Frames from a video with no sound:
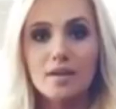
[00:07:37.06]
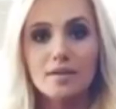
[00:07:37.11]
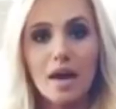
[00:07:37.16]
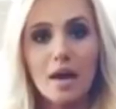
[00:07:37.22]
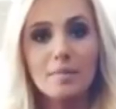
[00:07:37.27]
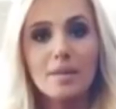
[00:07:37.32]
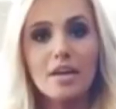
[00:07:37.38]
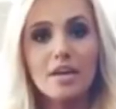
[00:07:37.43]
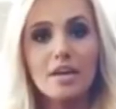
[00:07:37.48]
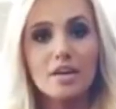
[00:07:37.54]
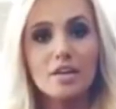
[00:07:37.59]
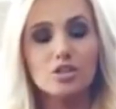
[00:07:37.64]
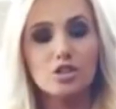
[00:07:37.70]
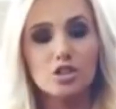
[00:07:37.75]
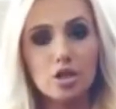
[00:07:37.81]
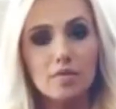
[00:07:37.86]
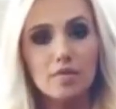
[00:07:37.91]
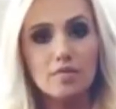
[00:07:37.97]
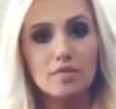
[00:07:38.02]
Nominated
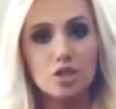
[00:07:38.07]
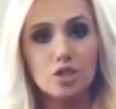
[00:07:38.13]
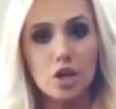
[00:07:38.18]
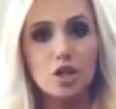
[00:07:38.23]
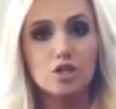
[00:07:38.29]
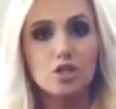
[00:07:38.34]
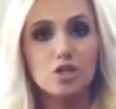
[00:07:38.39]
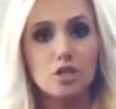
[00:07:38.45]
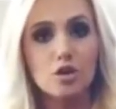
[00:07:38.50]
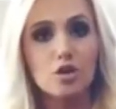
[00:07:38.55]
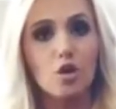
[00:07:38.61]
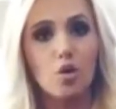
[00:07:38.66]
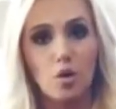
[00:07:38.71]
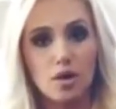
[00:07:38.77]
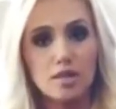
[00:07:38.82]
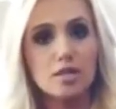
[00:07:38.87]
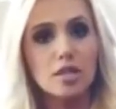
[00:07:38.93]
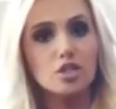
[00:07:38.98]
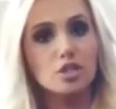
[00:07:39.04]
conservative judge Neil
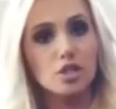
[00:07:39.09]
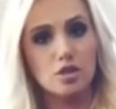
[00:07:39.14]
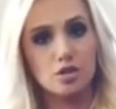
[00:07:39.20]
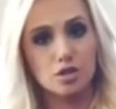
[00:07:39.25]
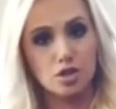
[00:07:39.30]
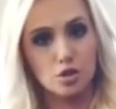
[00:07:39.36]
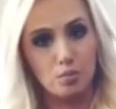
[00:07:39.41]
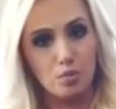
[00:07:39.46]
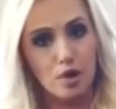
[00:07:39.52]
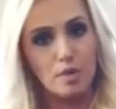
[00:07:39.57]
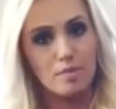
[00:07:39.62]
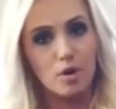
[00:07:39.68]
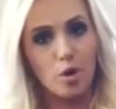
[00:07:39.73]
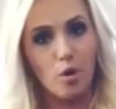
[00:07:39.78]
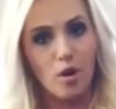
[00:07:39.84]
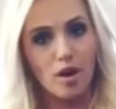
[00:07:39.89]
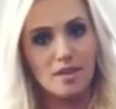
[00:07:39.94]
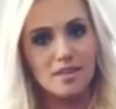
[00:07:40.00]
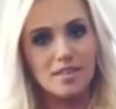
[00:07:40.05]
Gorsuch to the Supreme
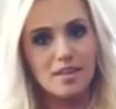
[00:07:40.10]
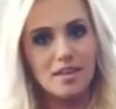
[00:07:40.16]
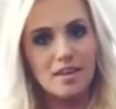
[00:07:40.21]
Court.